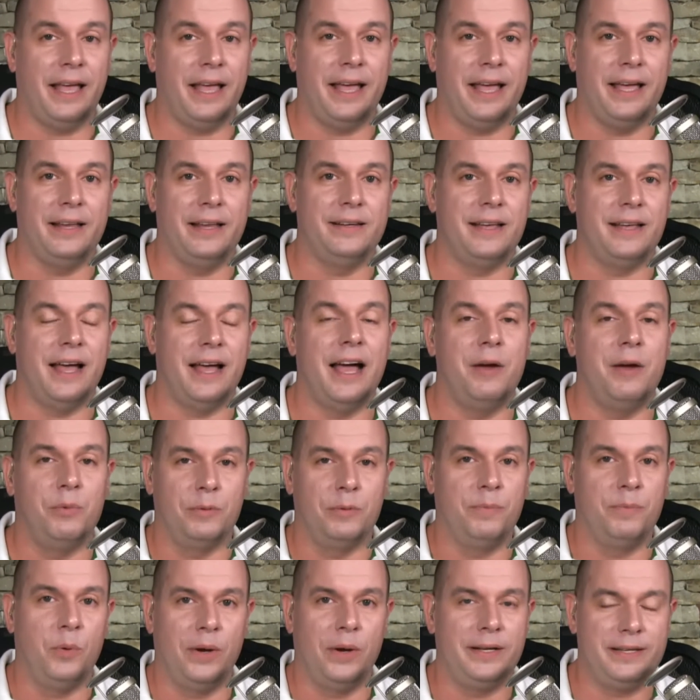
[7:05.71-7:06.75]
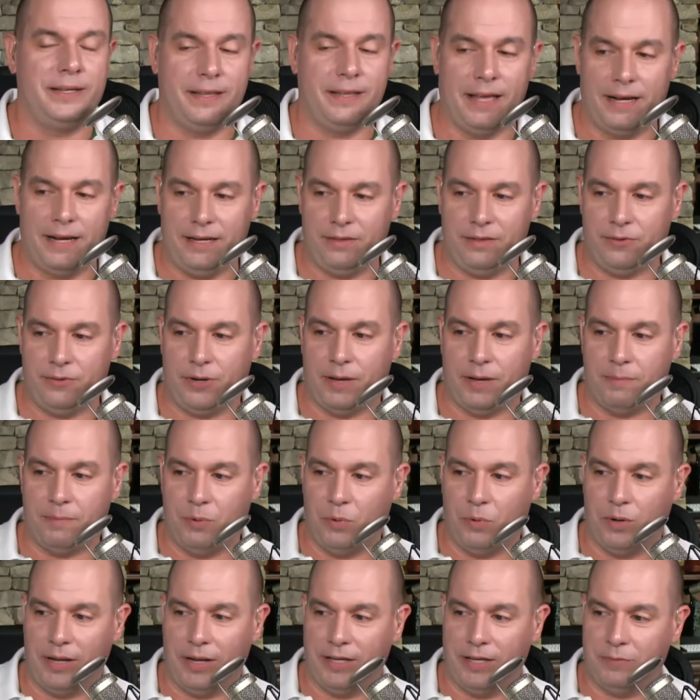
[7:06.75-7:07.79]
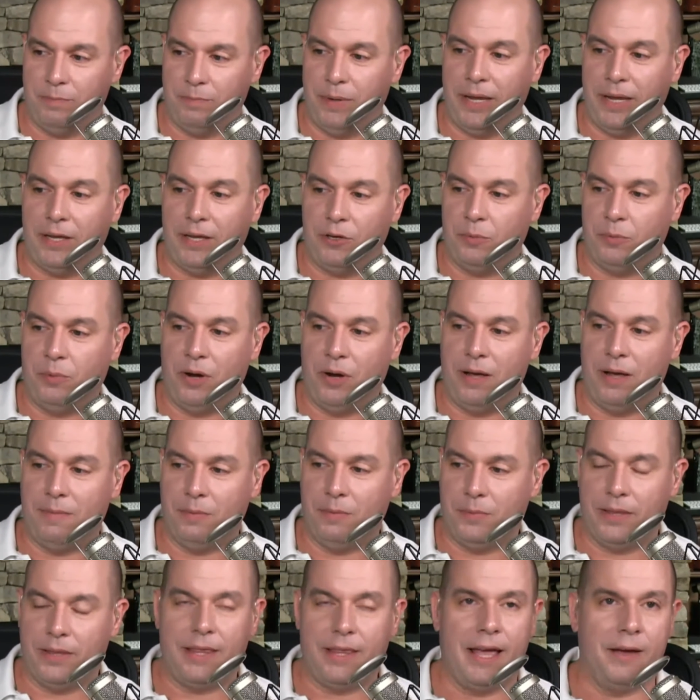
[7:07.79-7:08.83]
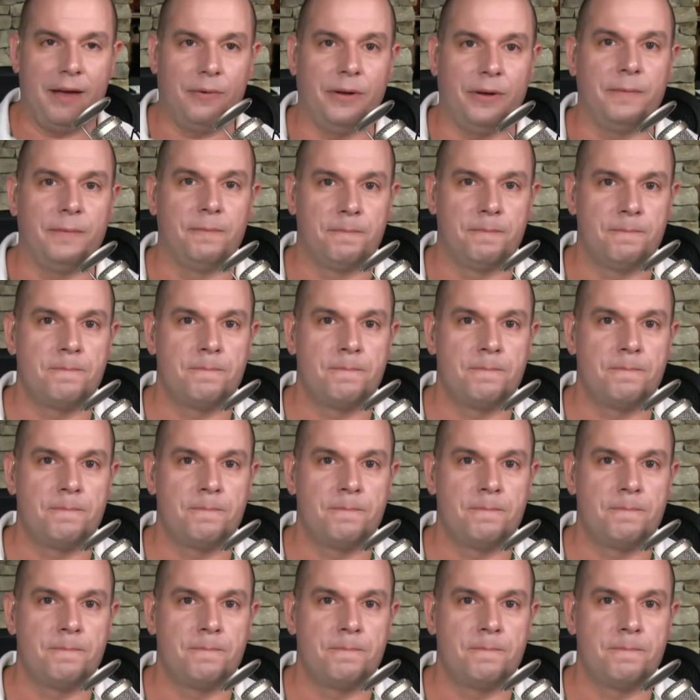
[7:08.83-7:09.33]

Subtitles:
and I would point to that Ethernet port as being your problem with that one.